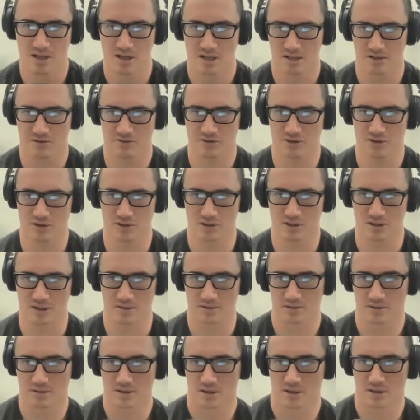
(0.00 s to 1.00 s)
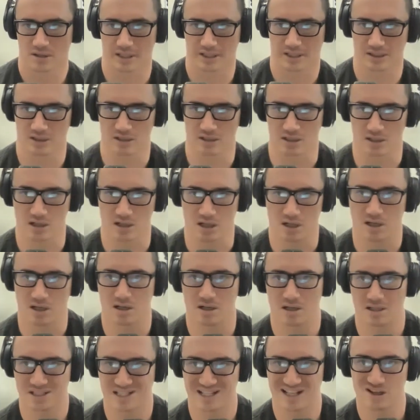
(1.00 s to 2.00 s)
If you're like a
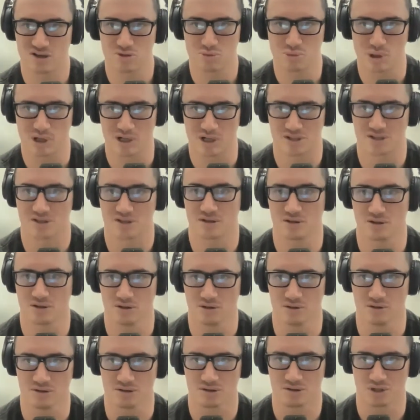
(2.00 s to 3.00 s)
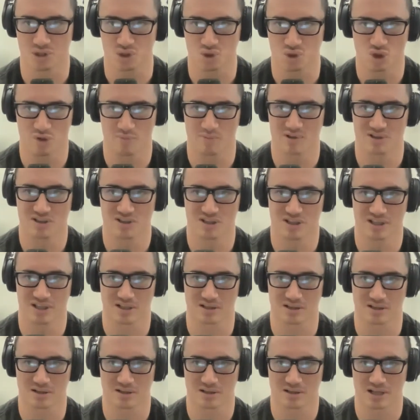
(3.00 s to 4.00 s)
cartel boss who's
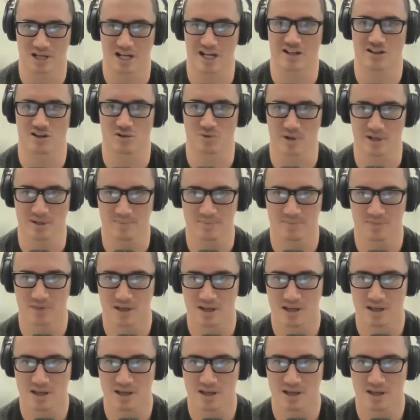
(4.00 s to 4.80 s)
distributing heroin